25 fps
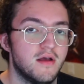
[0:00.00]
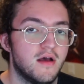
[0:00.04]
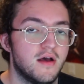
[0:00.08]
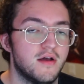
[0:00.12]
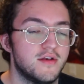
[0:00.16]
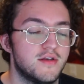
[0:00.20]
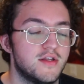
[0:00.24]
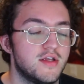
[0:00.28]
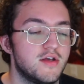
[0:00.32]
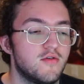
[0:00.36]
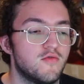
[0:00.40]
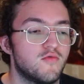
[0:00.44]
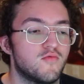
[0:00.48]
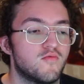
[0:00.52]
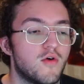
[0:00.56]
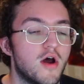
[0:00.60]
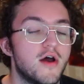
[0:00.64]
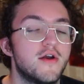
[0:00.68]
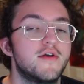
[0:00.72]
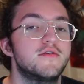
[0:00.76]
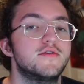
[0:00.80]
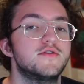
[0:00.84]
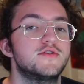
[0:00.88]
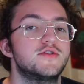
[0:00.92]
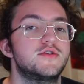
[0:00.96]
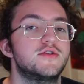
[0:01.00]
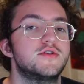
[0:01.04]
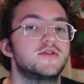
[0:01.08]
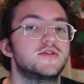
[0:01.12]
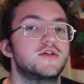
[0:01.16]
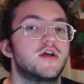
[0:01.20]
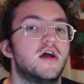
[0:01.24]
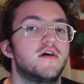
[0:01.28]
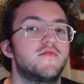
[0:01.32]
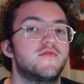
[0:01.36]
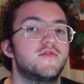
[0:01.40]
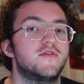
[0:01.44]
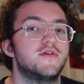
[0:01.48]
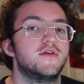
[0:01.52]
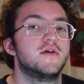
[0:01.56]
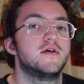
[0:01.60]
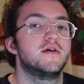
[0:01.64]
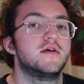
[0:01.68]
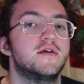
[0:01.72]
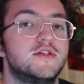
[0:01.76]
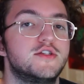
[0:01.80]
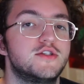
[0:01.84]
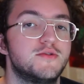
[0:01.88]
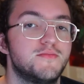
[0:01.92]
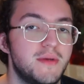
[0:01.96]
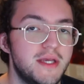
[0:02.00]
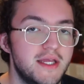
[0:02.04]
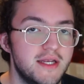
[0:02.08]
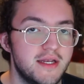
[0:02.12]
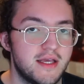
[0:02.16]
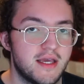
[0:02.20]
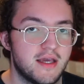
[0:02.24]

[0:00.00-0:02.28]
until runners discovered speed